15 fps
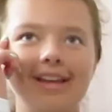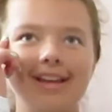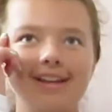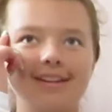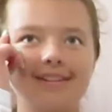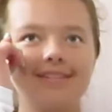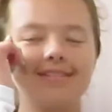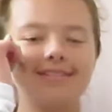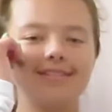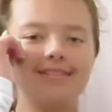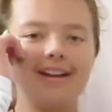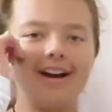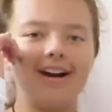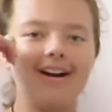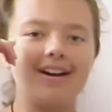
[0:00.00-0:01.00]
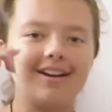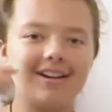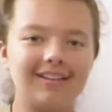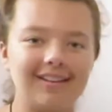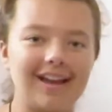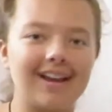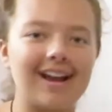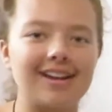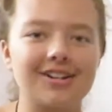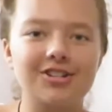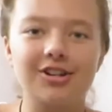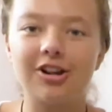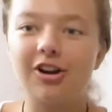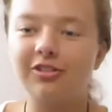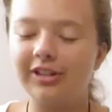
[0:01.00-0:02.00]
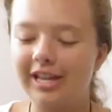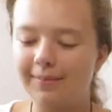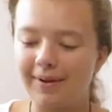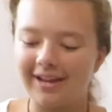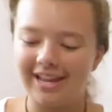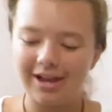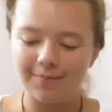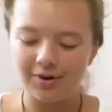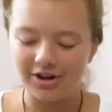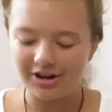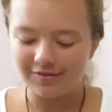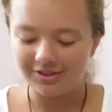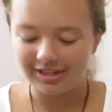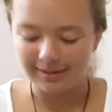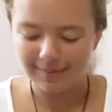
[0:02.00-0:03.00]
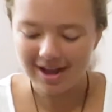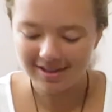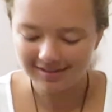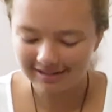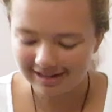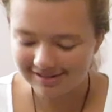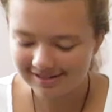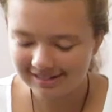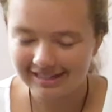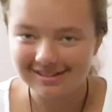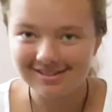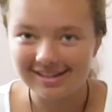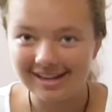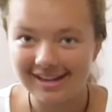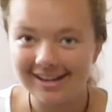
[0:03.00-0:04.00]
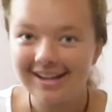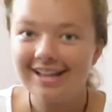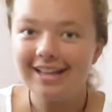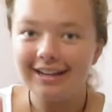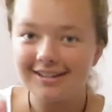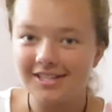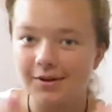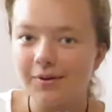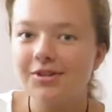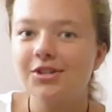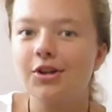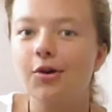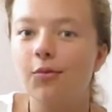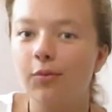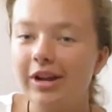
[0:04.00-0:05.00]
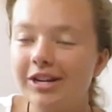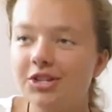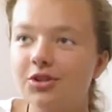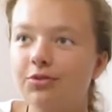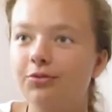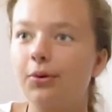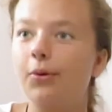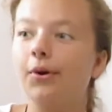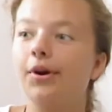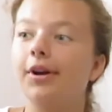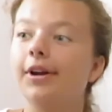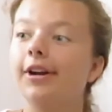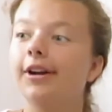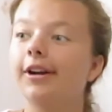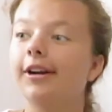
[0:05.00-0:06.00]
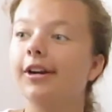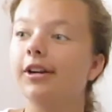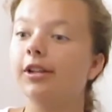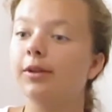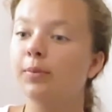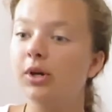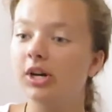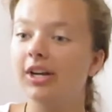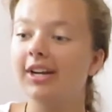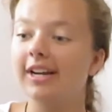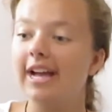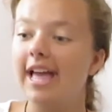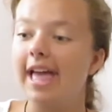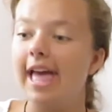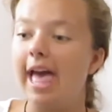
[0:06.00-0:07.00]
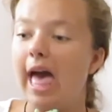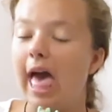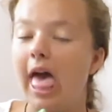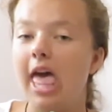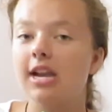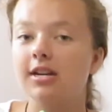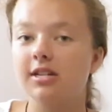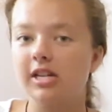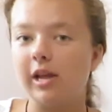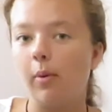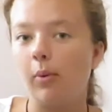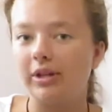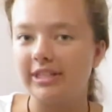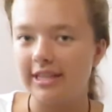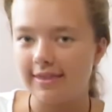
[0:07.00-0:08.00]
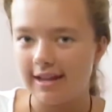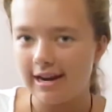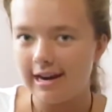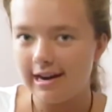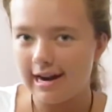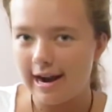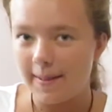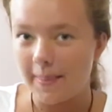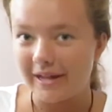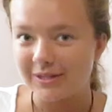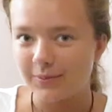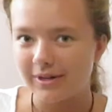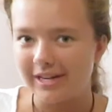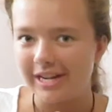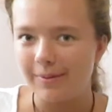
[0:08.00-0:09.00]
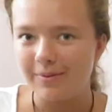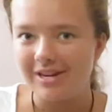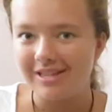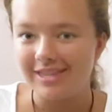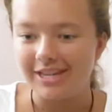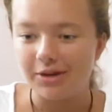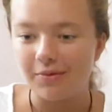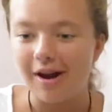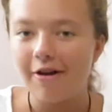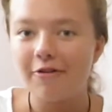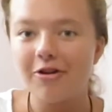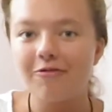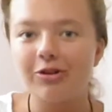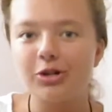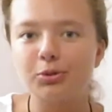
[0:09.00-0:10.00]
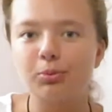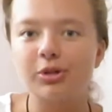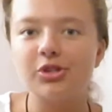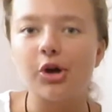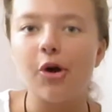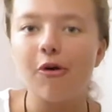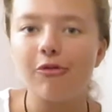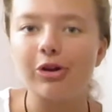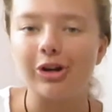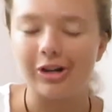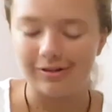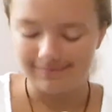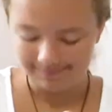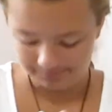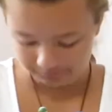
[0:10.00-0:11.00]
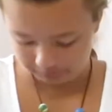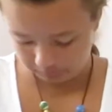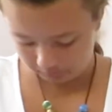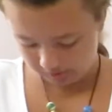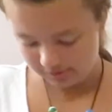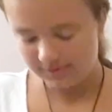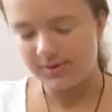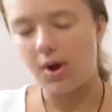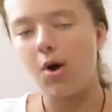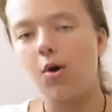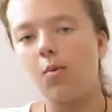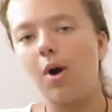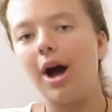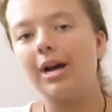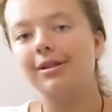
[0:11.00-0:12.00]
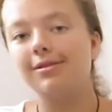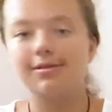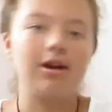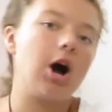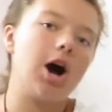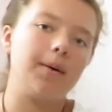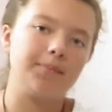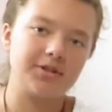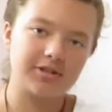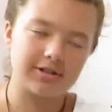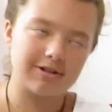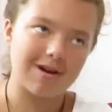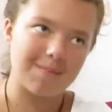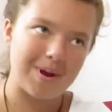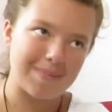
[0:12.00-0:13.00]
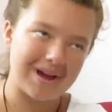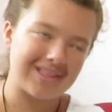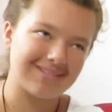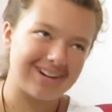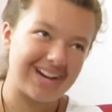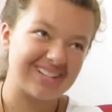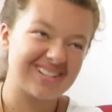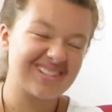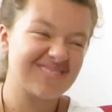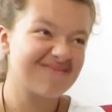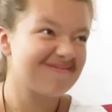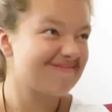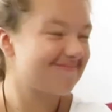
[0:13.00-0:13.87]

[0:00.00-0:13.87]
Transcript: then I, like, had to turn off, like, my camera and everything in math class the next day, because I went to go reach for the book, and it wasn't there, and that's when it hit me. The Riordanverse was over. So I sobbed during my math class.